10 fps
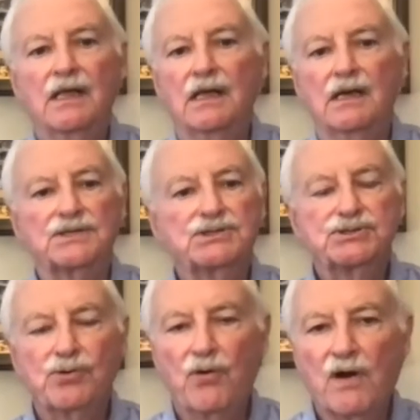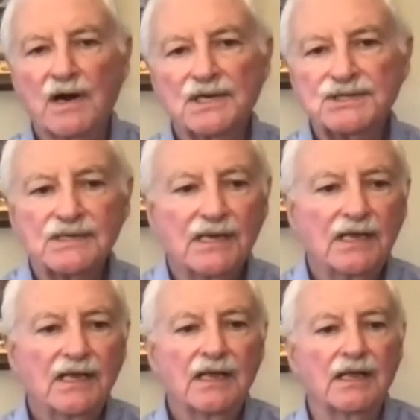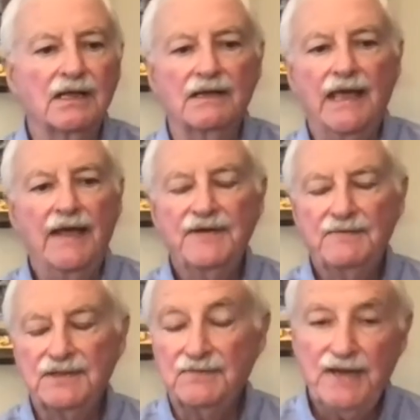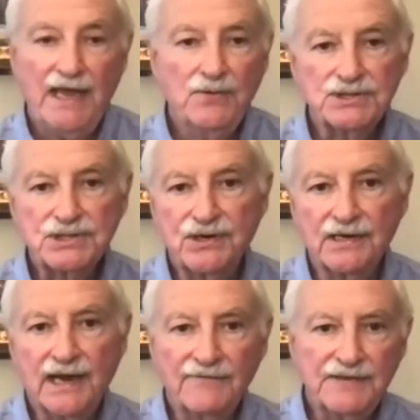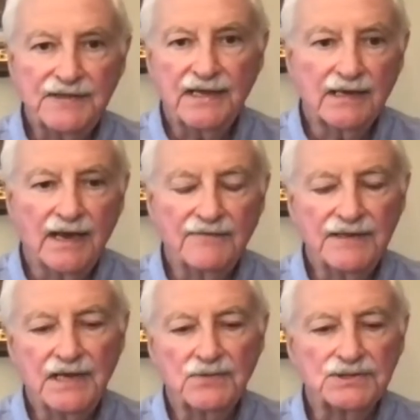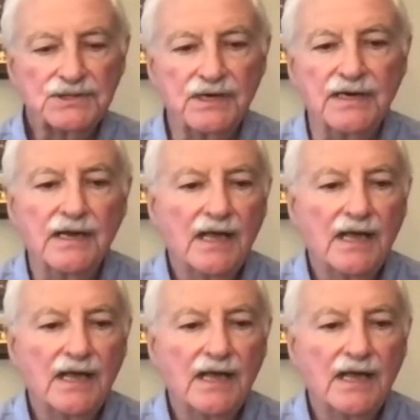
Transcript: stores, the pay was good, everything was good.